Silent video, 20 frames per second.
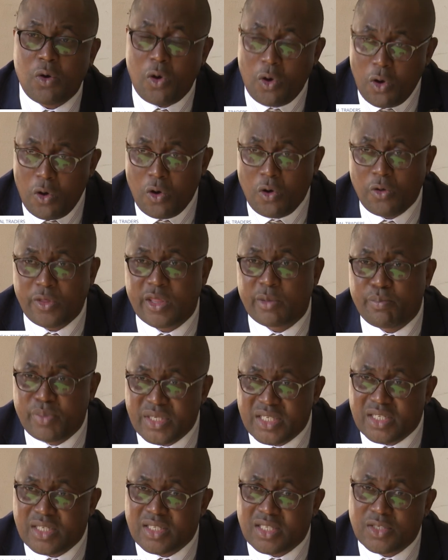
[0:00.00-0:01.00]
all the
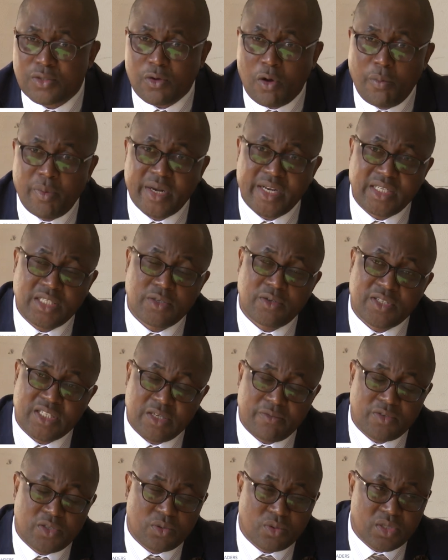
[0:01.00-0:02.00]
businesses operating on
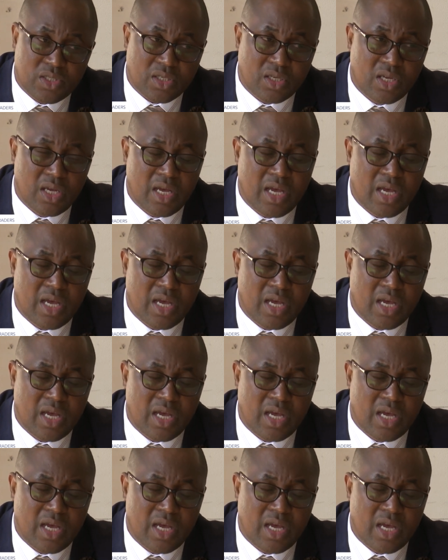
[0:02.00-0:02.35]
servitudes.